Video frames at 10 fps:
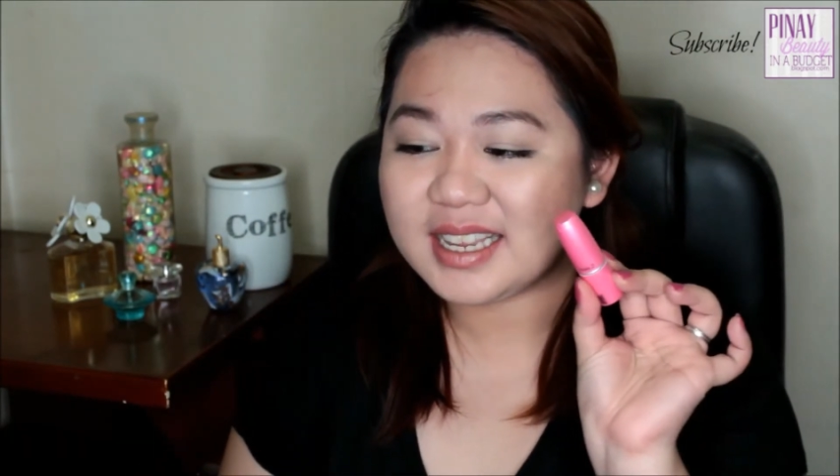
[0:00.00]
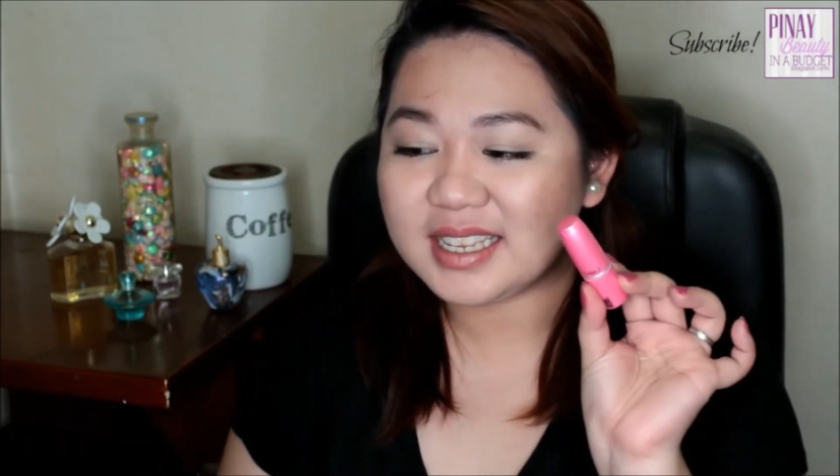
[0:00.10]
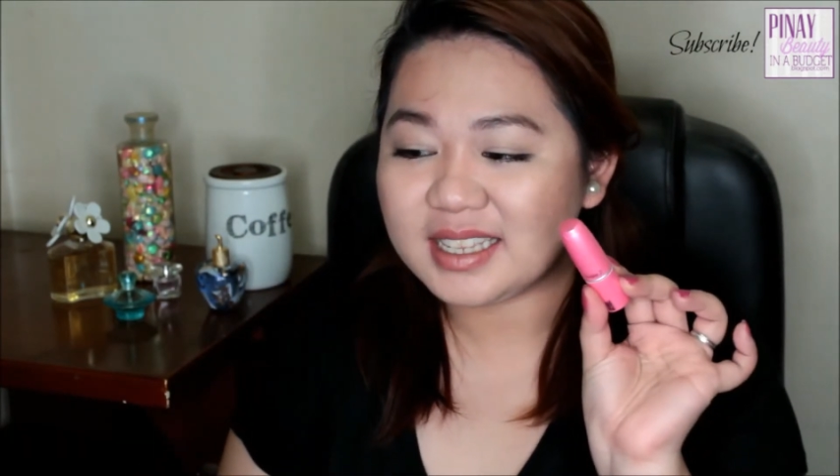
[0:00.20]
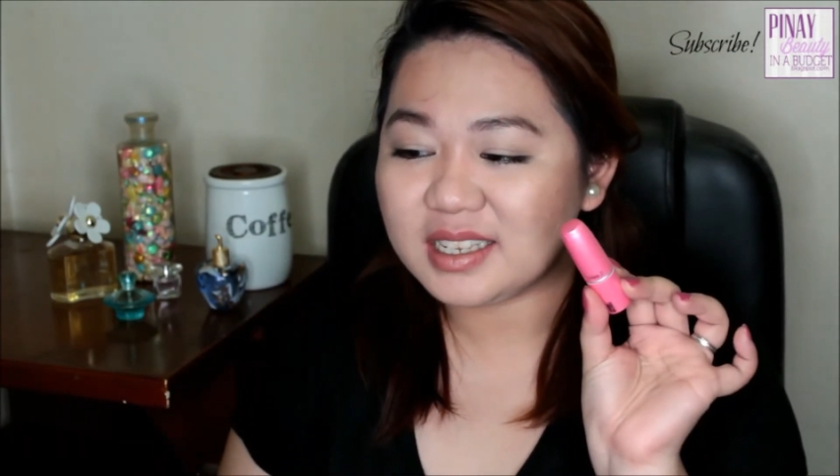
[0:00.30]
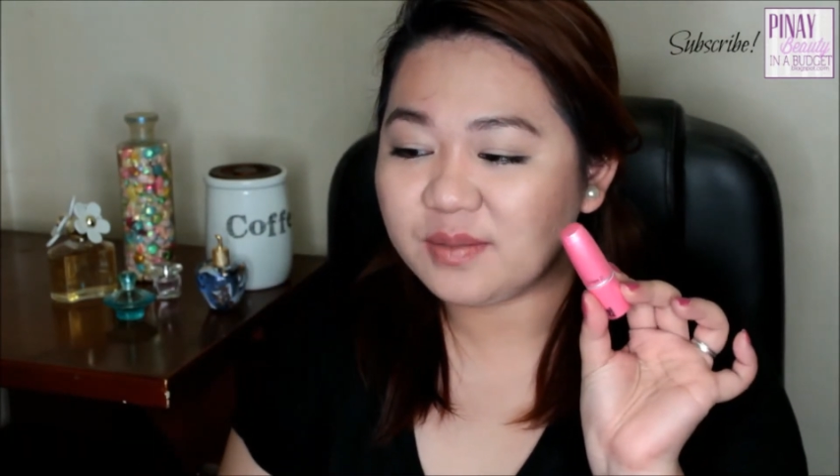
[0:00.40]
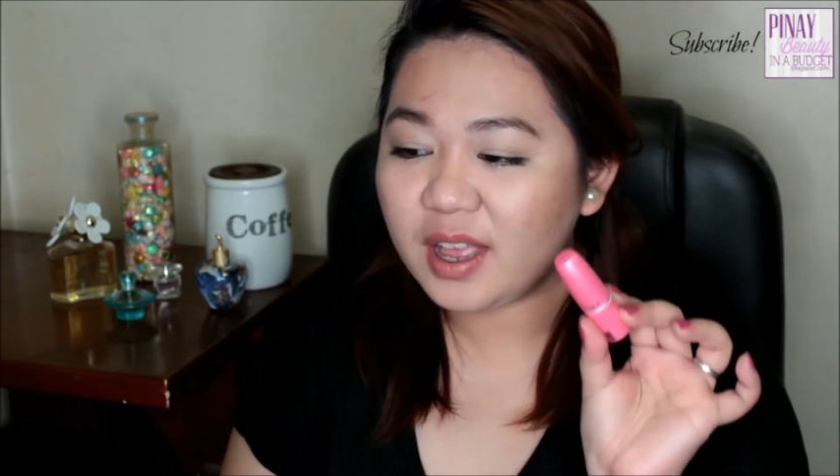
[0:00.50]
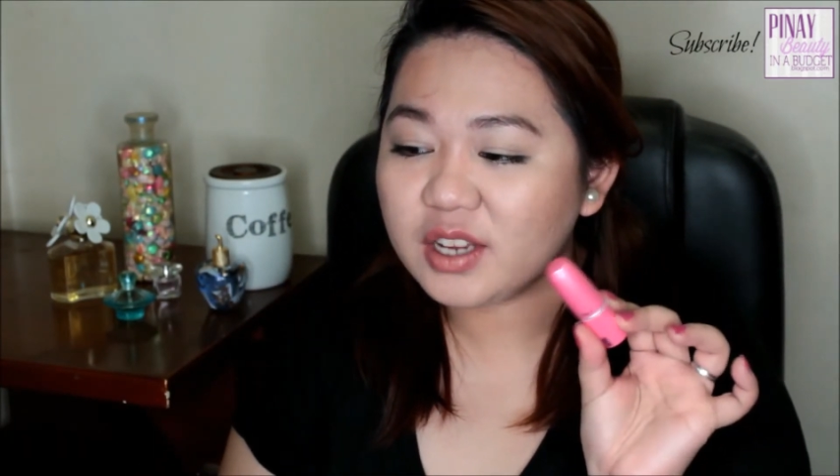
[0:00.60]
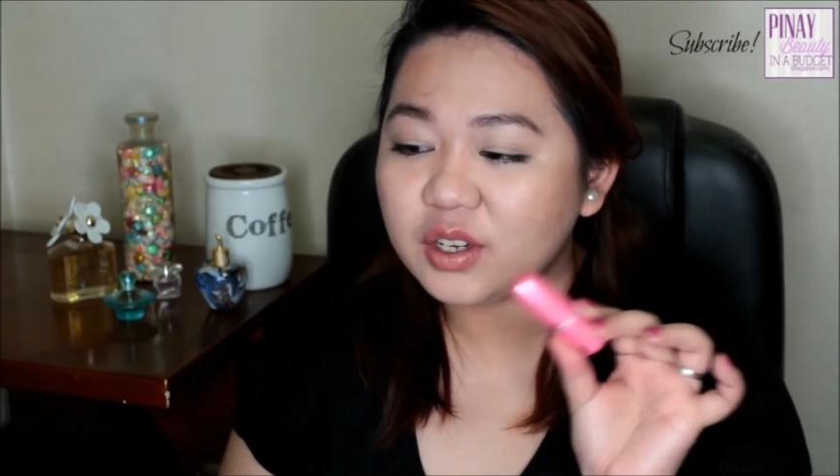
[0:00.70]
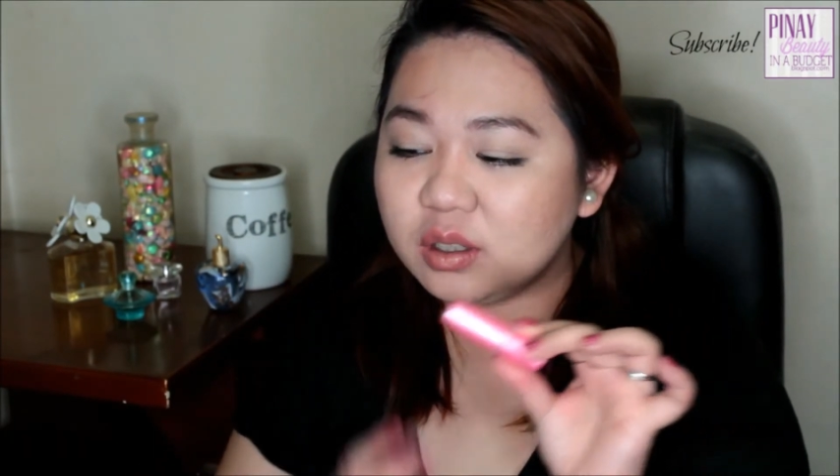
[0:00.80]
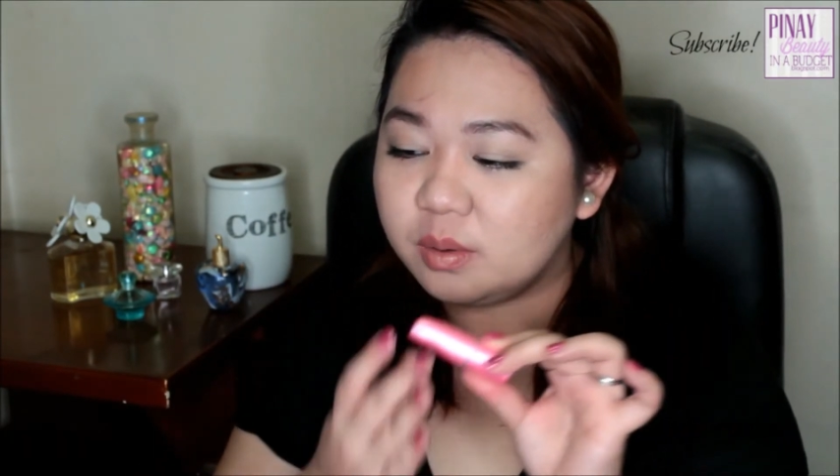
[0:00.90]
is this
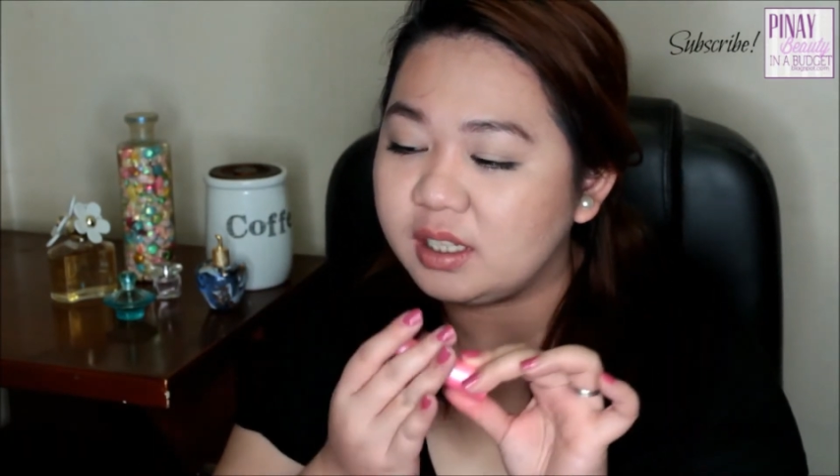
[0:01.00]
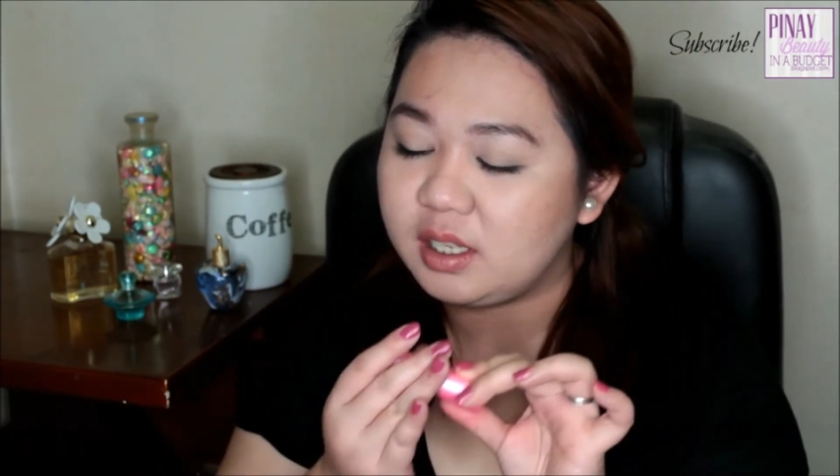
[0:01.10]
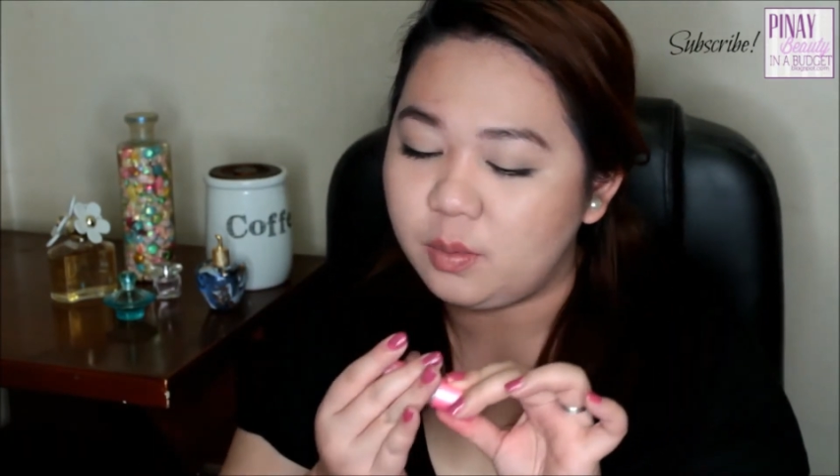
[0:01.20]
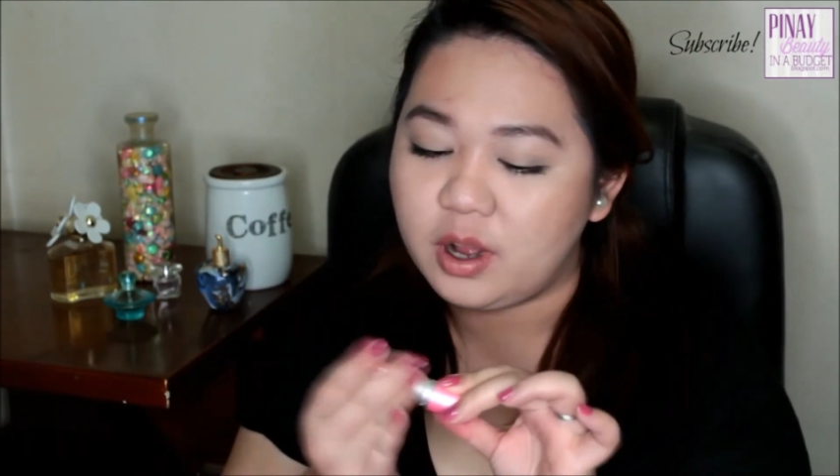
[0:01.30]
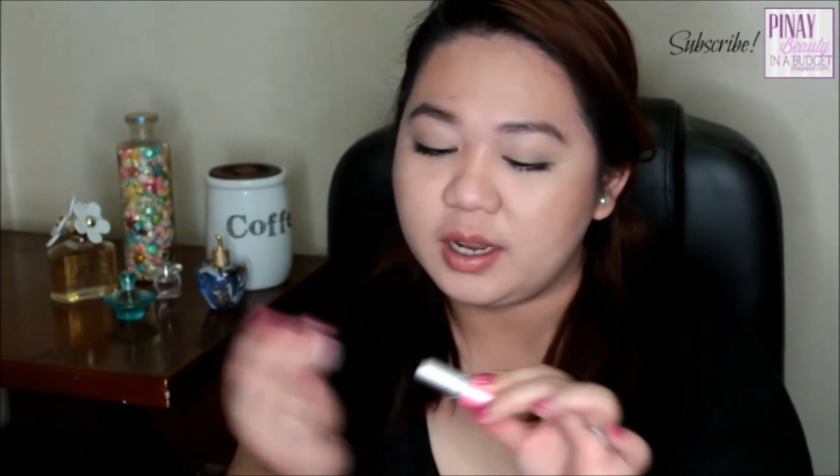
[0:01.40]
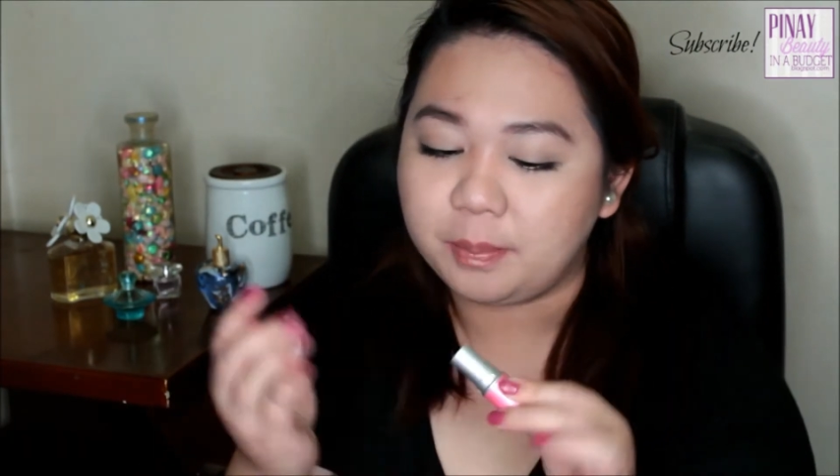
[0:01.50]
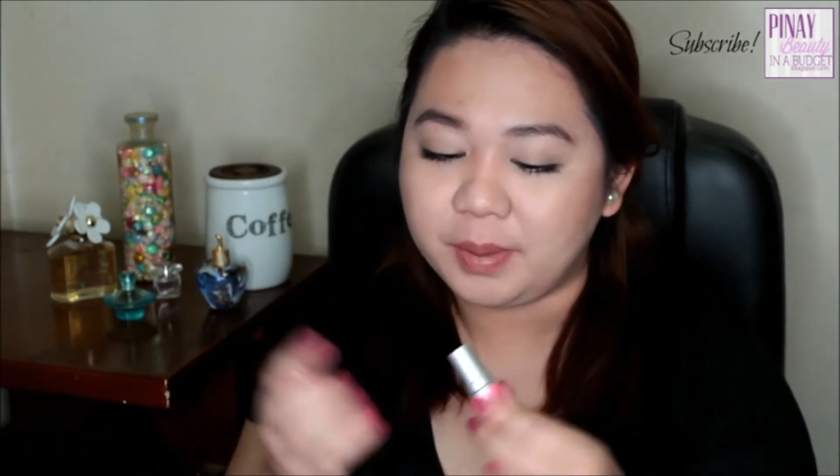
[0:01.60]
Fashion 21